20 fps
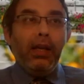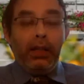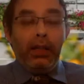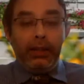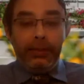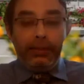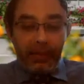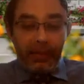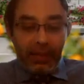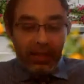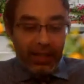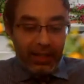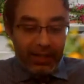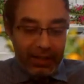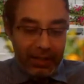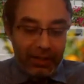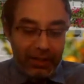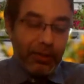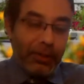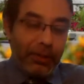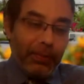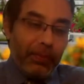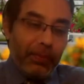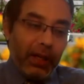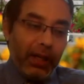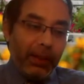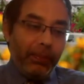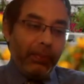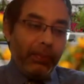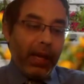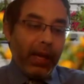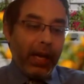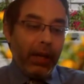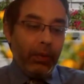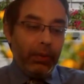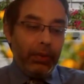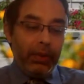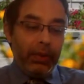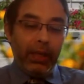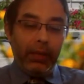Um, yes, so uh, I
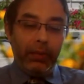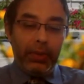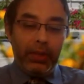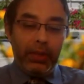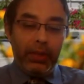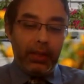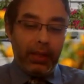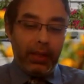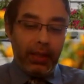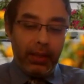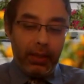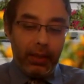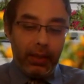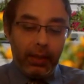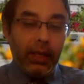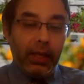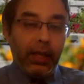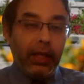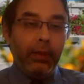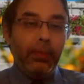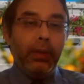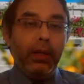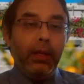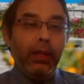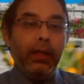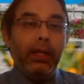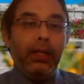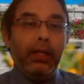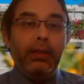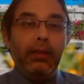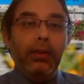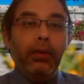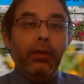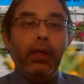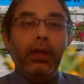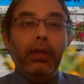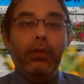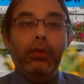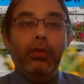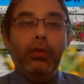would I would say anybody that's
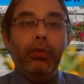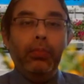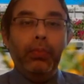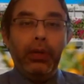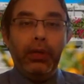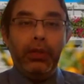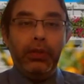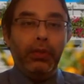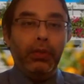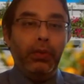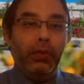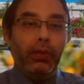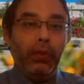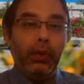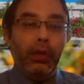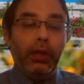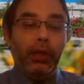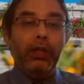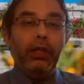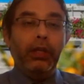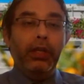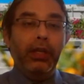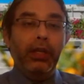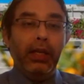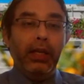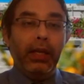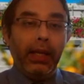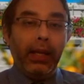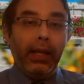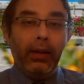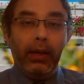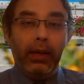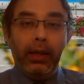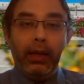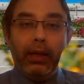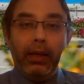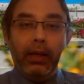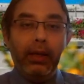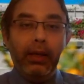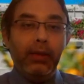looking to pursue a career in
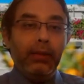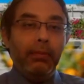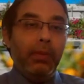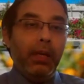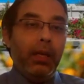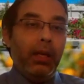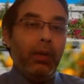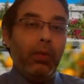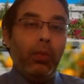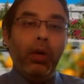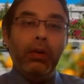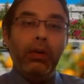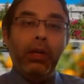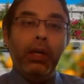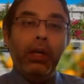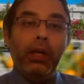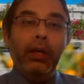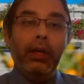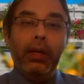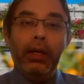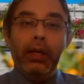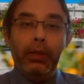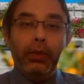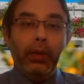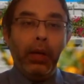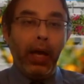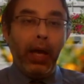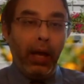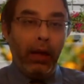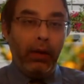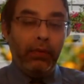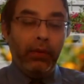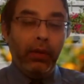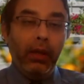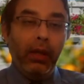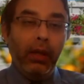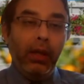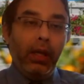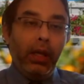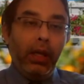accounting, it doesn't matter what undergrad you have.
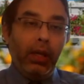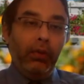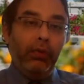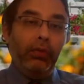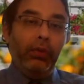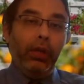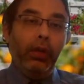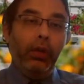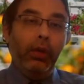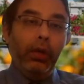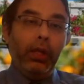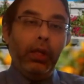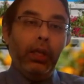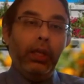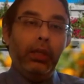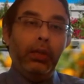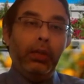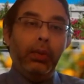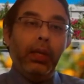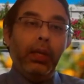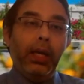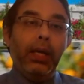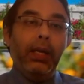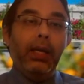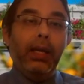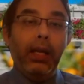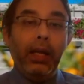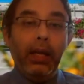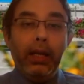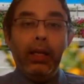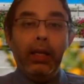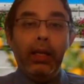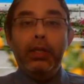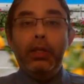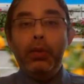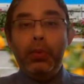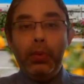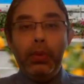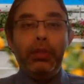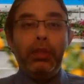If you're looking to get in and
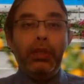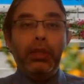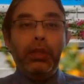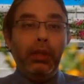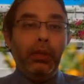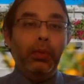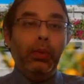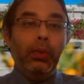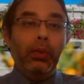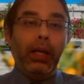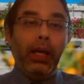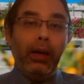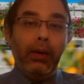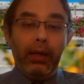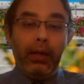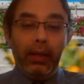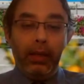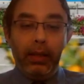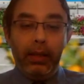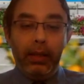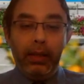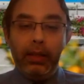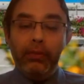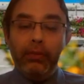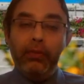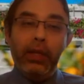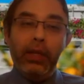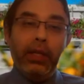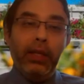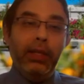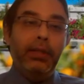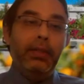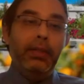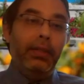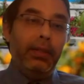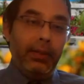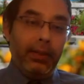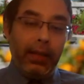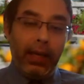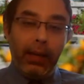switch into accounting, it's a very easy
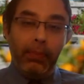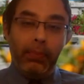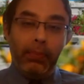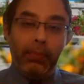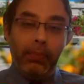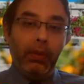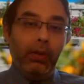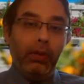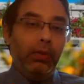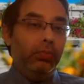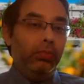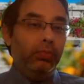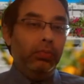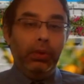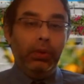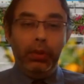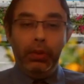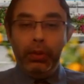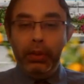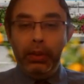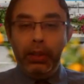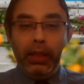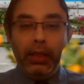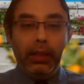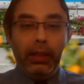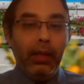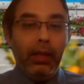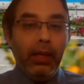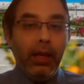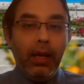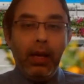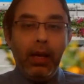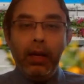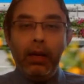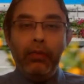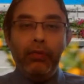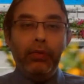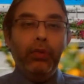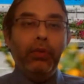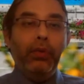step. You know, you take
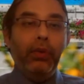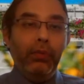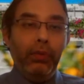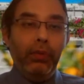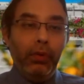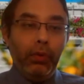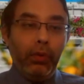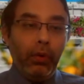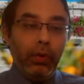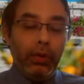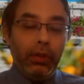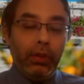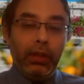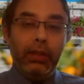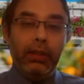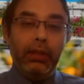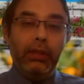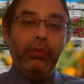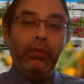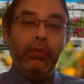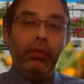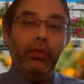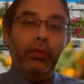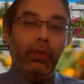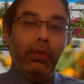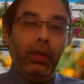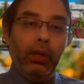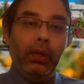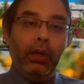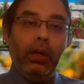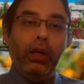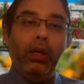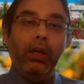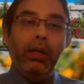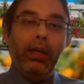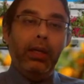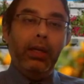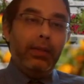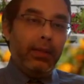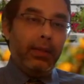a few review courses, few uh,
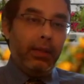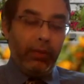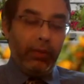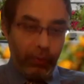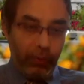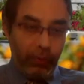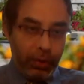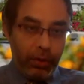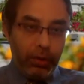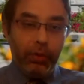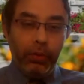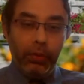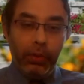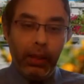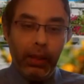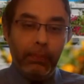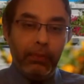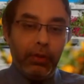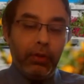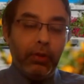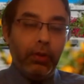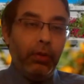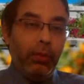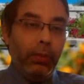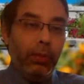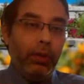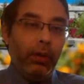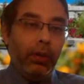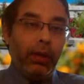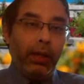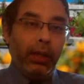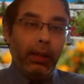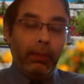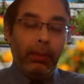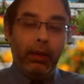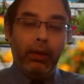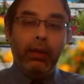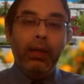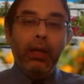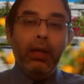online certificate, which you I'm sure you'll be talking
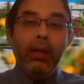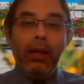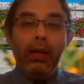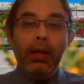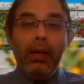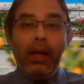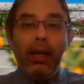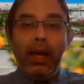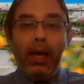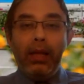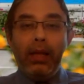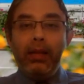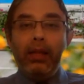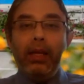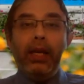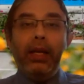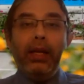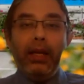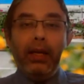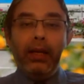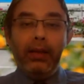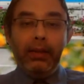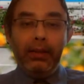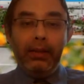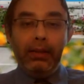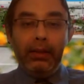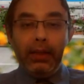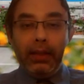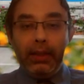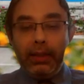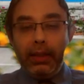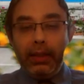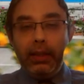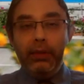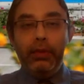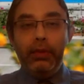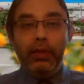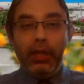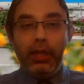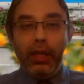about, and then get then get
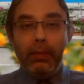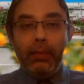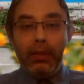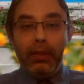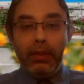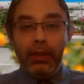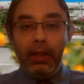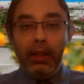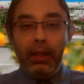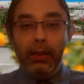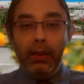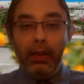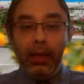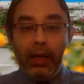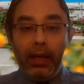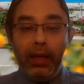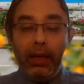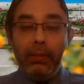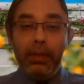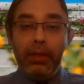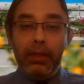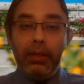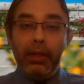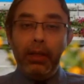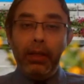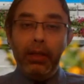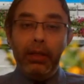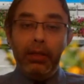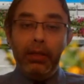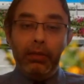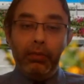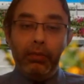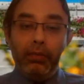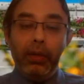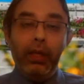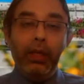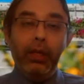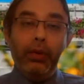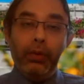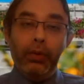into the MSA. And MSA is
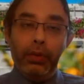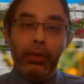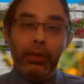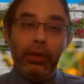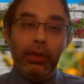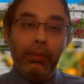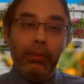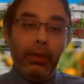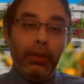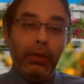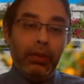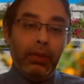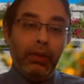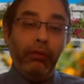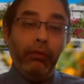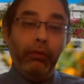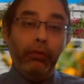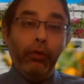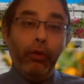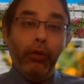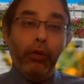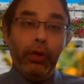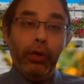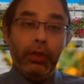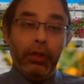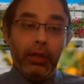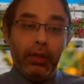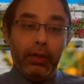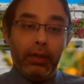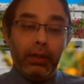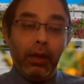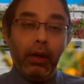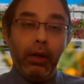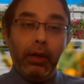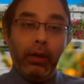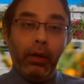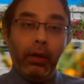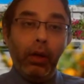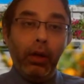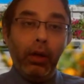very crucial because it focuses
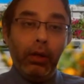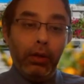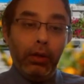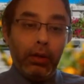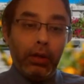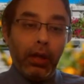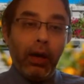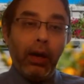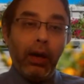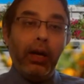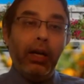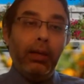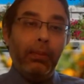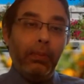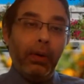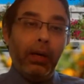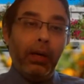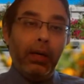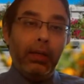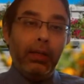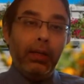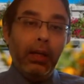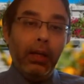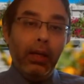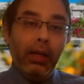on all those hard part